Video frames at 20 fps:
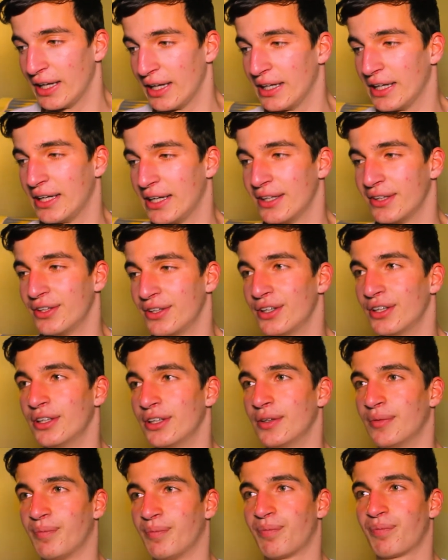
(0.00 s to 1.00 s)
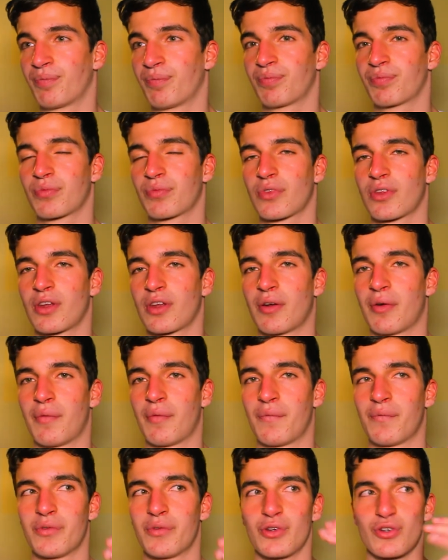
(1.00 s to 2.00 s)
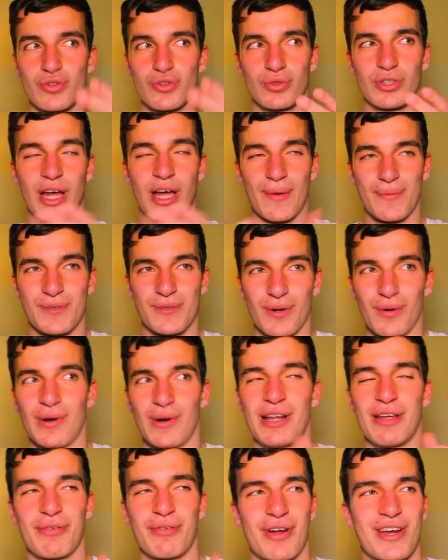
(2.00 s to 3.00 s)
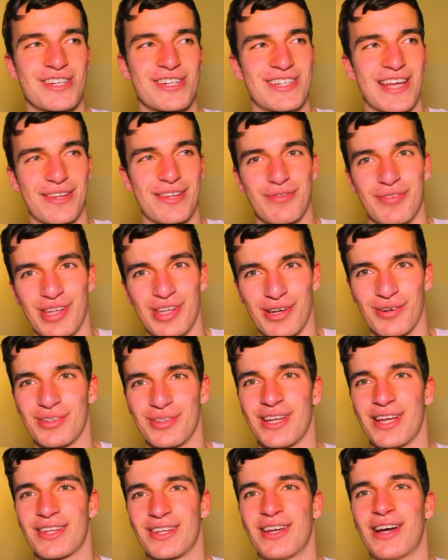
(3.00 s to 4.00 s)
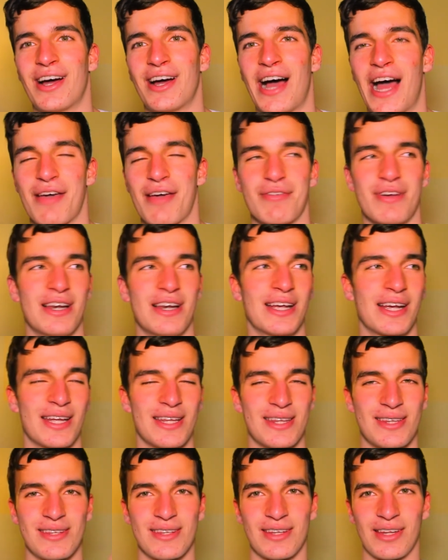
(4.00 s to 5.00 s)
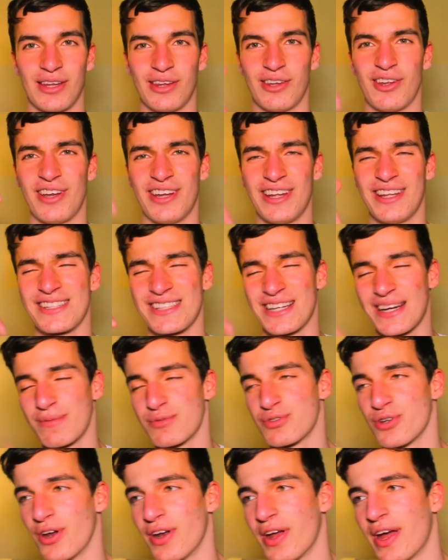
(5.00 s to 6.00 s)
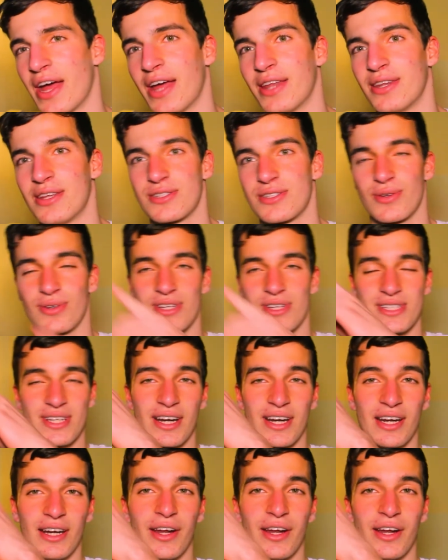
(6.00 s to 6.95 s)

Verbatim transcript: And um, you should absolutely watch that video that uh, I will link it in the description and it's on the screen